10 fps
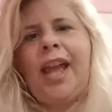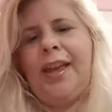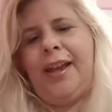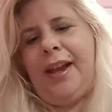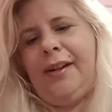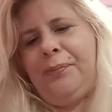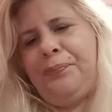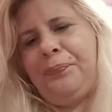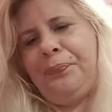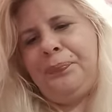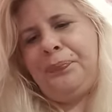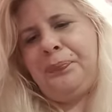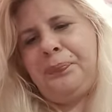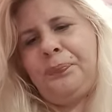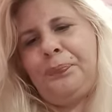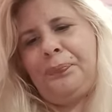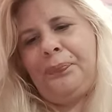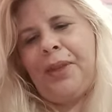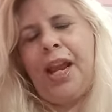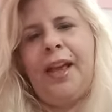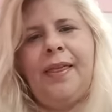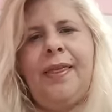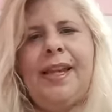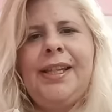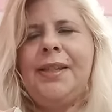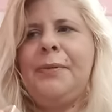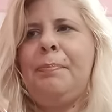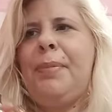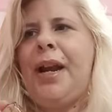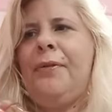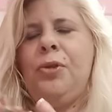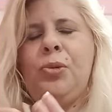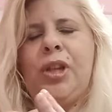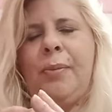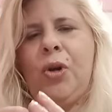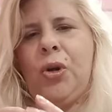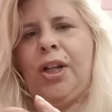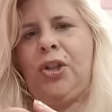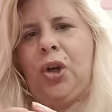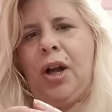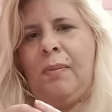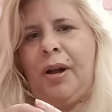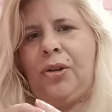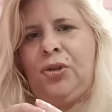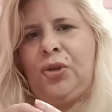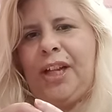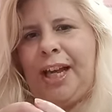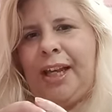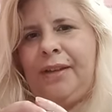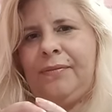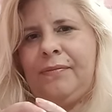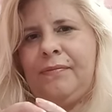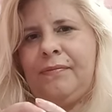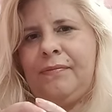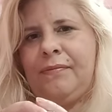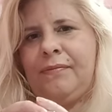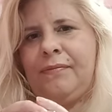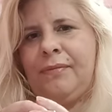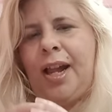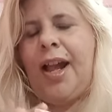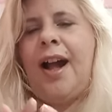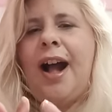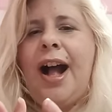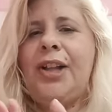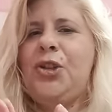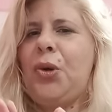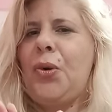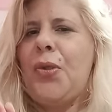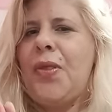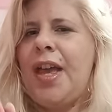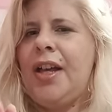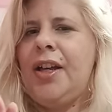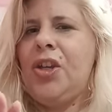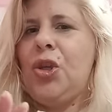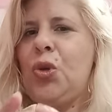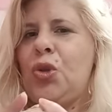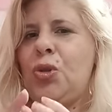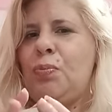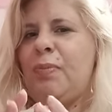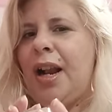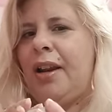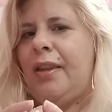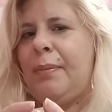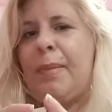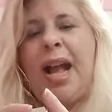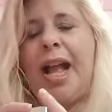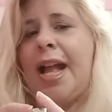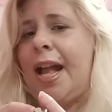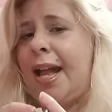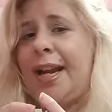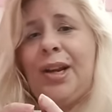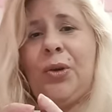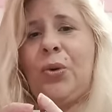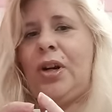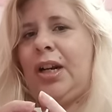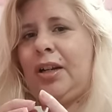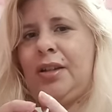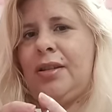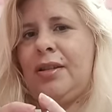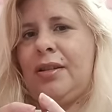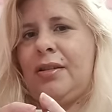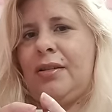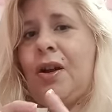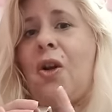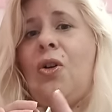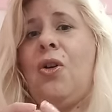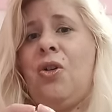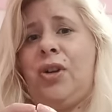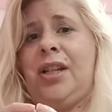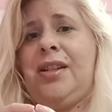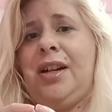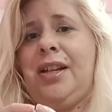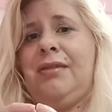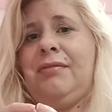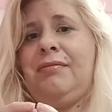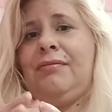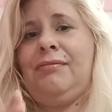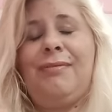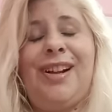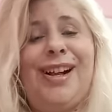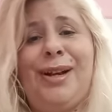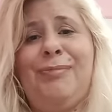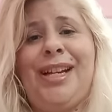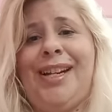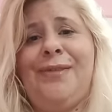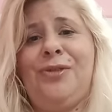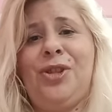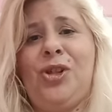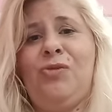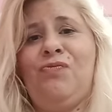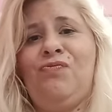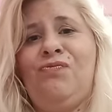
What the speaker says: Again, these perfumes I'm gonna talk about today, I don't think you smell them anywhere else. Honestly, I believe so.